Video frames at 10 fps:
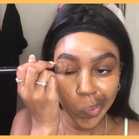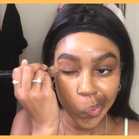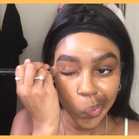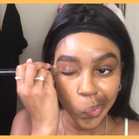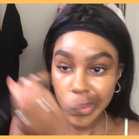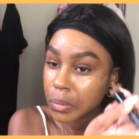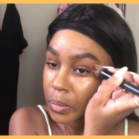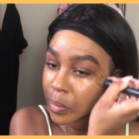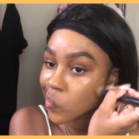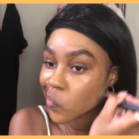You know there's more
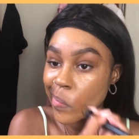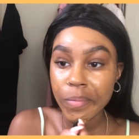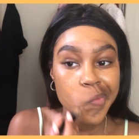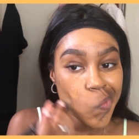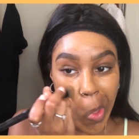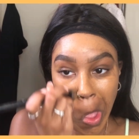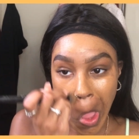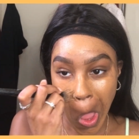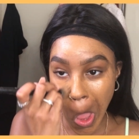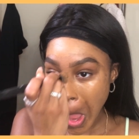out there,
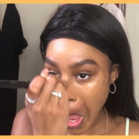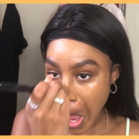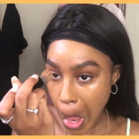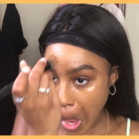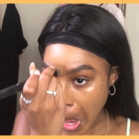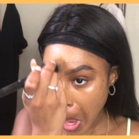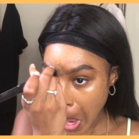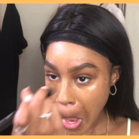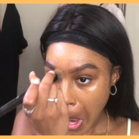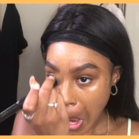but it's like,
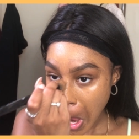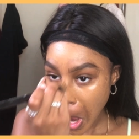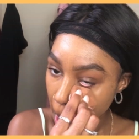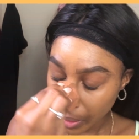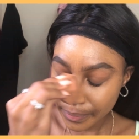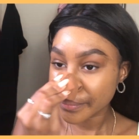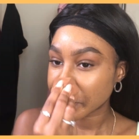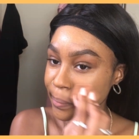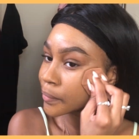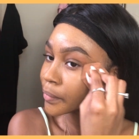but look
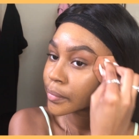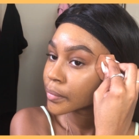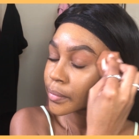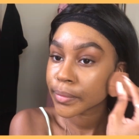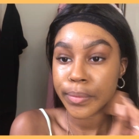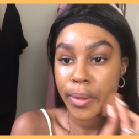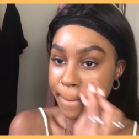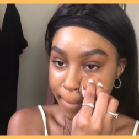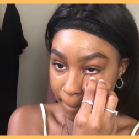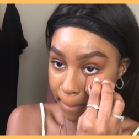at what this one
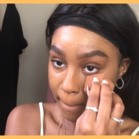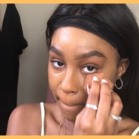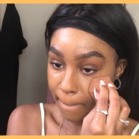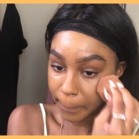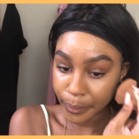does for me.